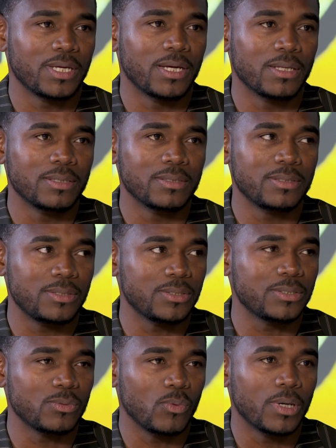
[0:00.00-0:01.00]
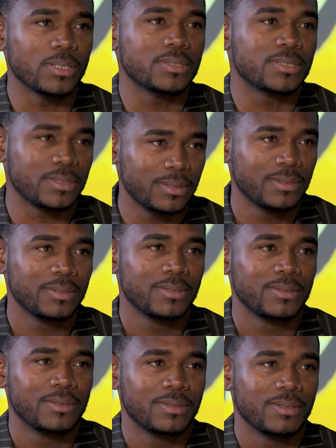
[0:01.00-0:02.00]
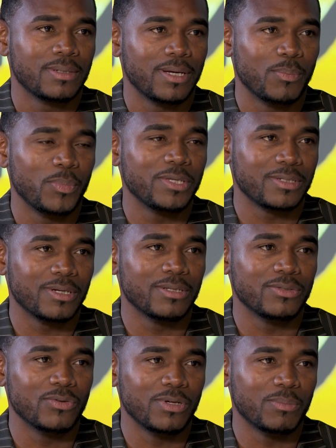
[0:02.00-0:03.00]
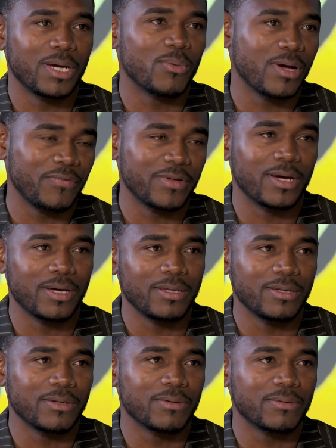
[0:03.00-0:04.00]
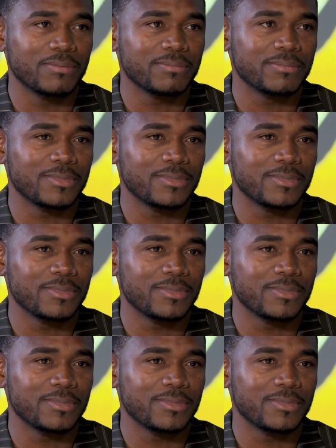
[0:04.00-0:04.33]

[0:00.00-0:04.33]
And this is what I'm basically doing, my wife and I, you know.